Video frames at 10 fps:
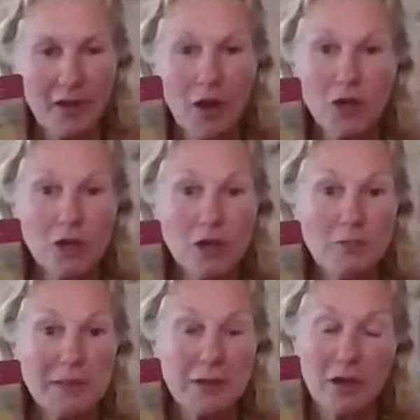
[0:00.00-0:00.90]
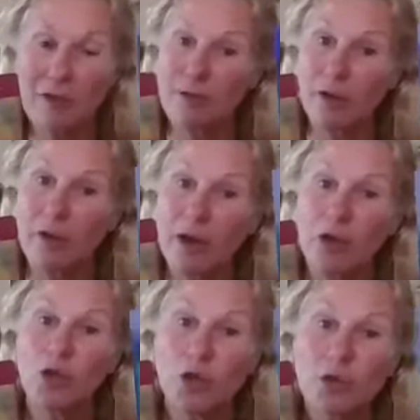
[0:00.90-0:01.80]
are you going to be looking for
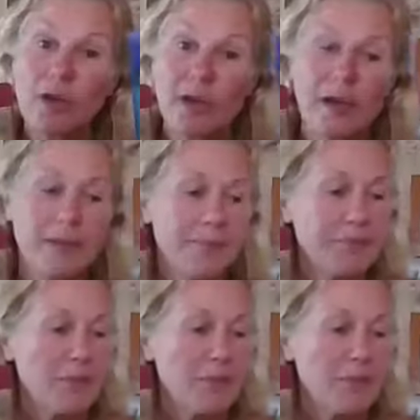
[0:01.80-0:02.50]
unity